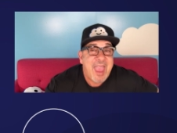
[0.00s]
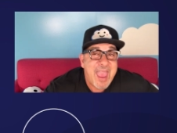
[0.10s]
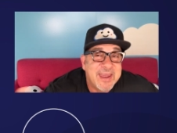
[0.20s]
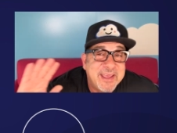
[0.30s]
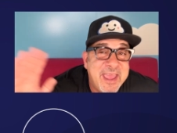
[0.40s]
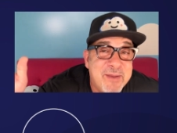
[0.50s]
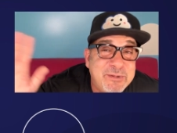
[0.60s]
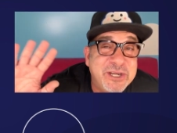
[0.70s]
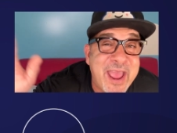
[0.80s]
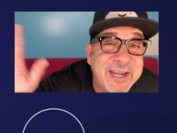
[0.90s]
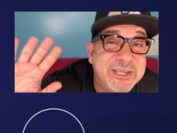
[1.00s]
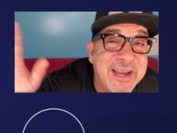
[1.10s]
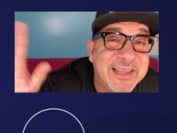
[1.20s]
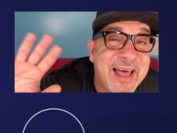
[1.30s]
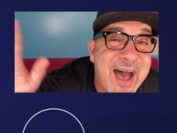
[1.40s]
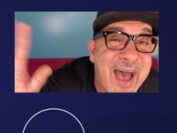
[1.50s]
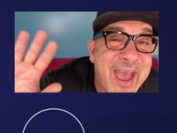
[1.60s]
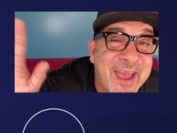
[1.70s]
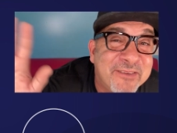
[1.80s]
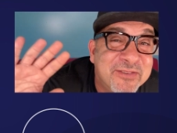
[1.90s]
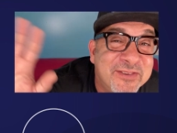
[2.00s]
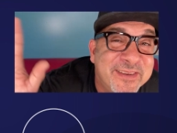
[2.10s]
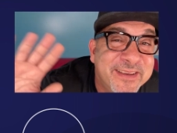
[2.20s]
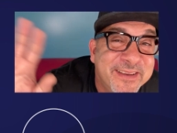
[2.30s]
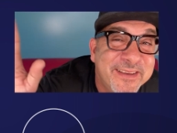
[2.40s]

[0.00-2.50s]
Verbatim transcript: and keep changing lives.